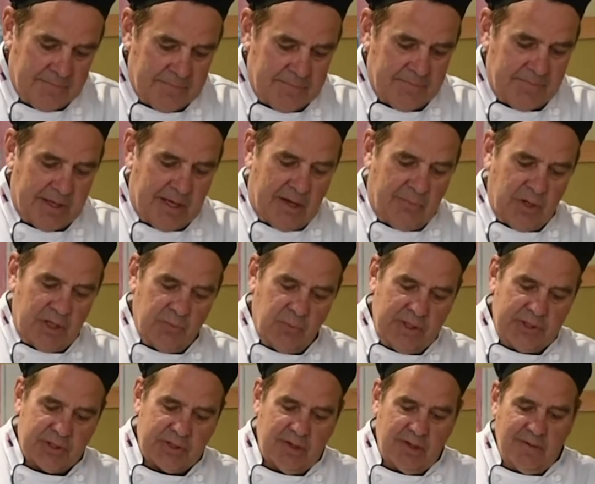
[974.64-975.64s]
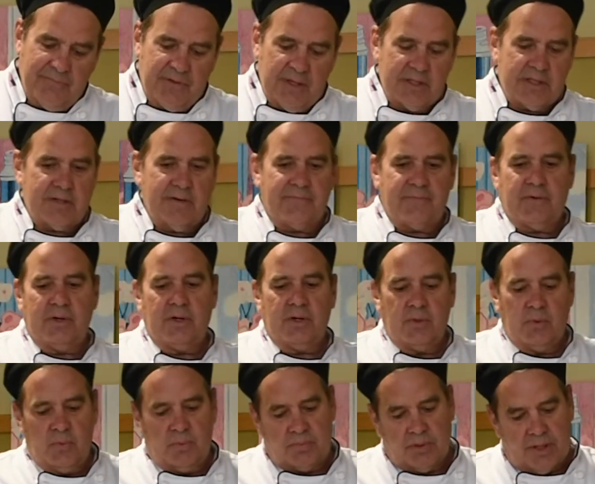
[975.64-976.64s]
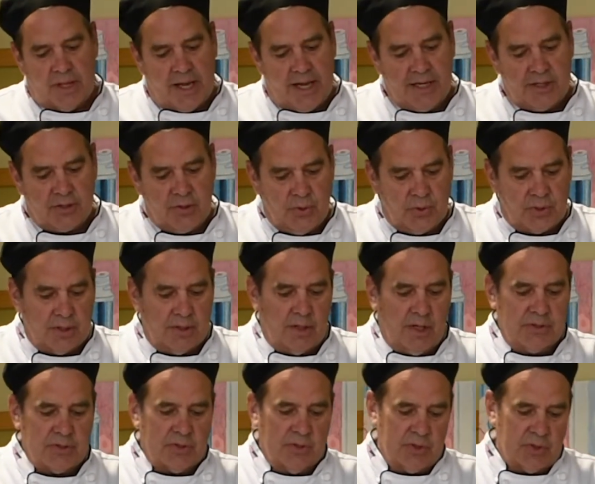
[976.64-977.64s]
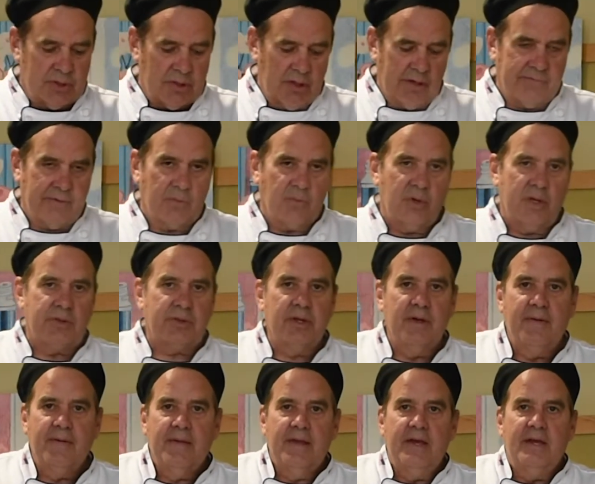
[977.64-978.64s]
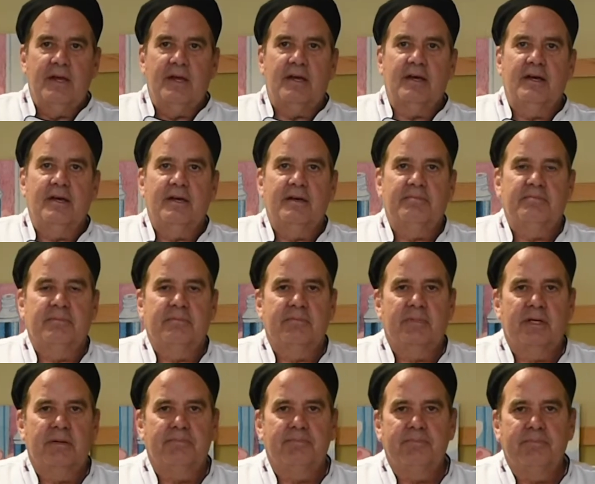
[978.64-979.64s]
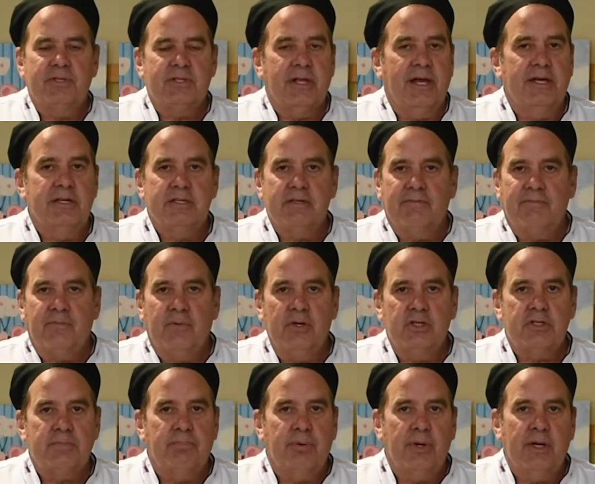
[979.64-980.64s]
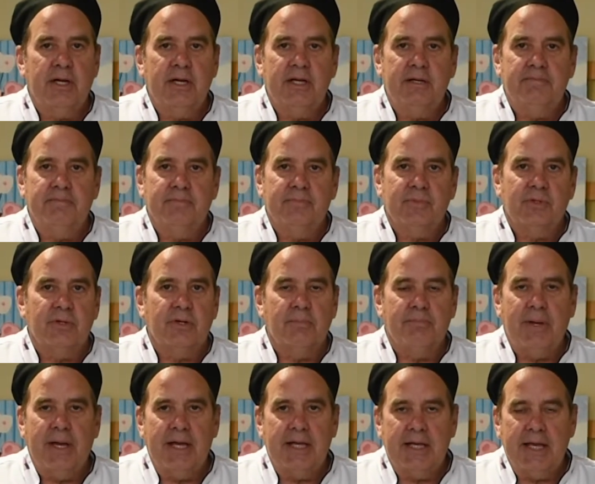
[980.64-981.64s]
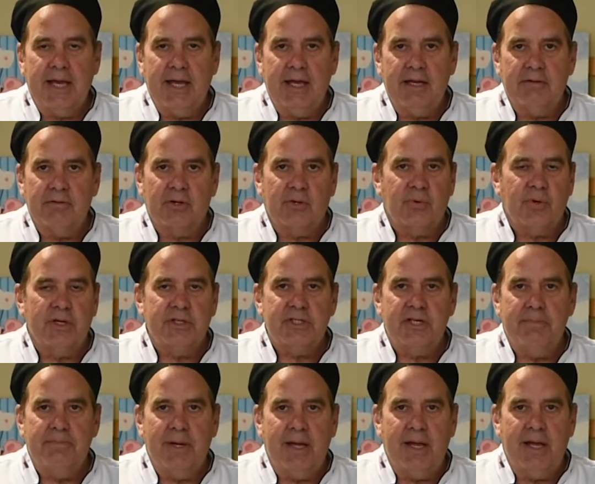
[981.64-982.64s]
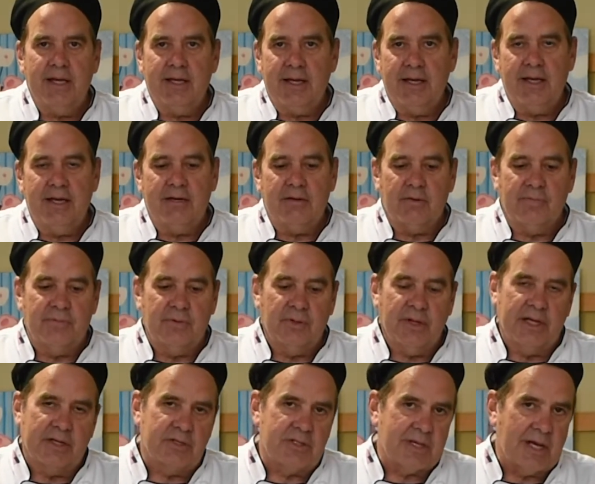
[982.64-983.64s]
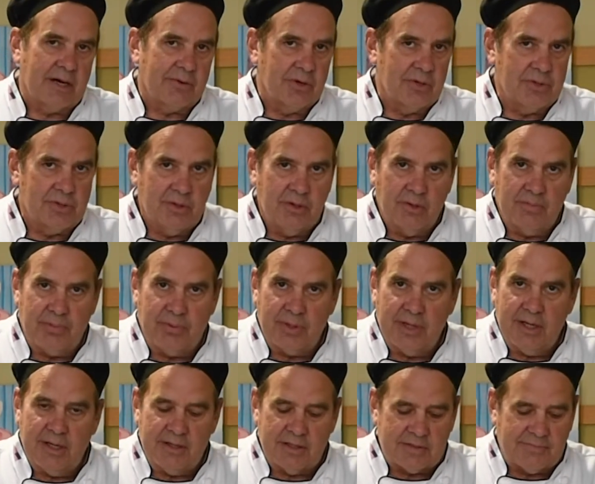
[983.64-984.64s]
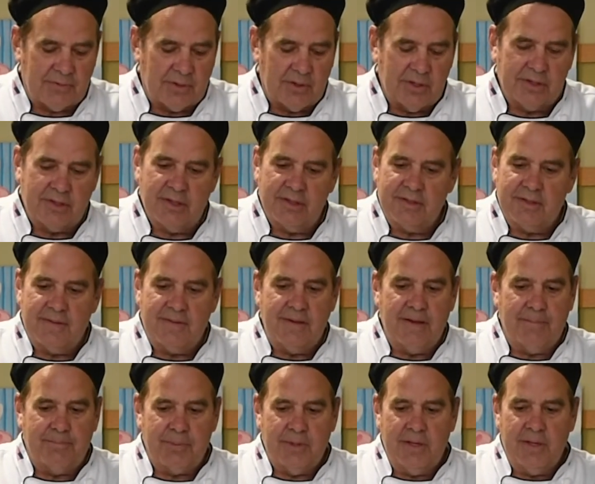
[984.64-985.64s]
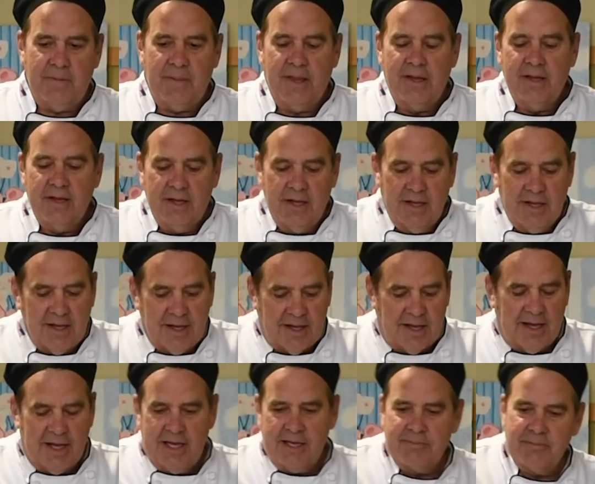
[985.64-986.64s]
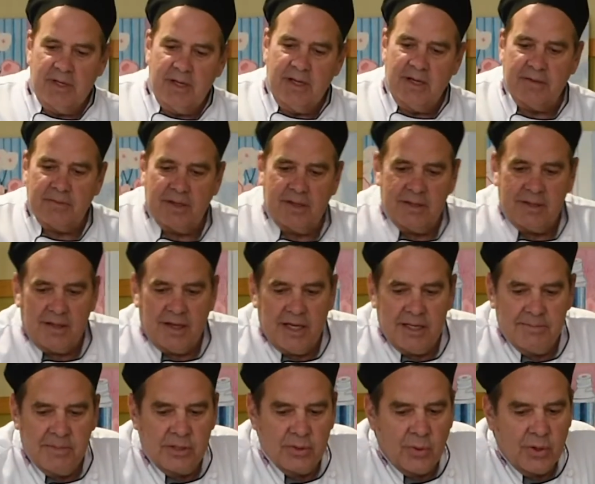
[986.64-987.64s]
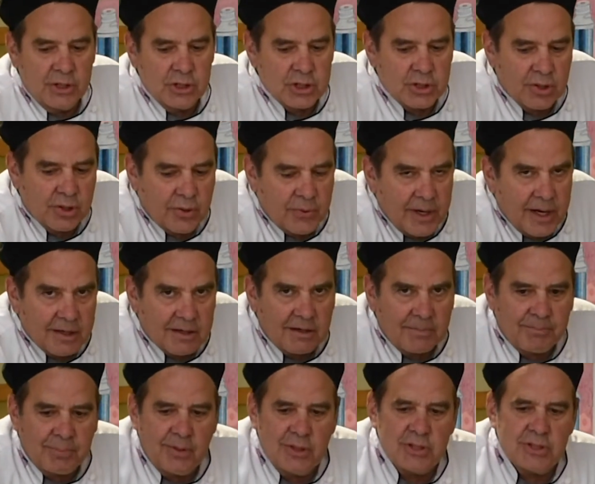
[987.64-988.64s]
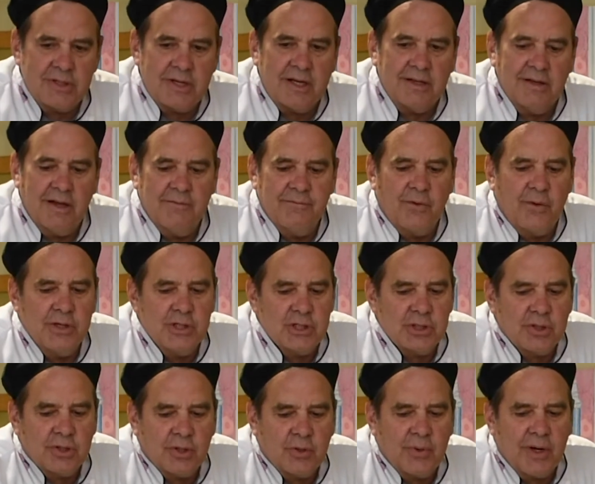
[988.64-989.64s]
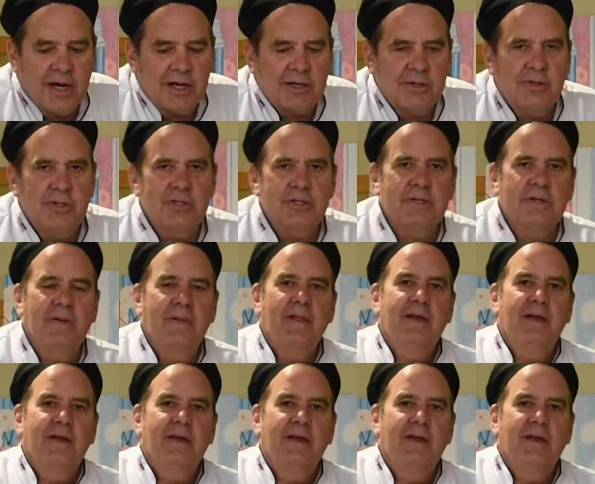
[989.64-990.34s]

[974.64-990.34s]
Now, when we serve this, if you like, you can also serve it with a slice of French bread or a baguette, a crusty baguette, or if you like sourdough bread, it's very good to dip in. I'm an oyster cracker person. I love oyster crackers.